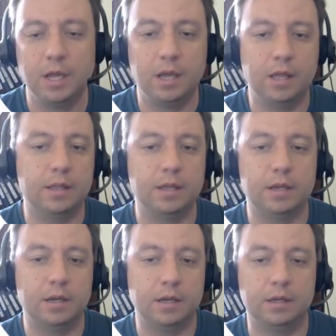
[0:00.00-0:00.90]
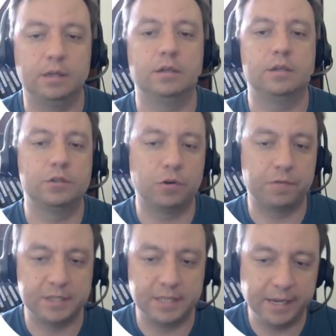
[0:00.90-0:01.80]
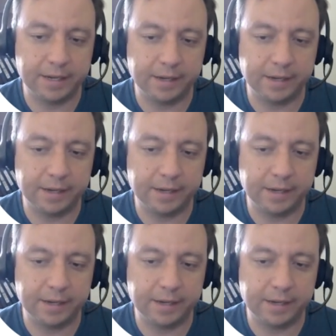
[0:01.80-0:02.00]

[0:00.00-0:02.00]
the surface ligand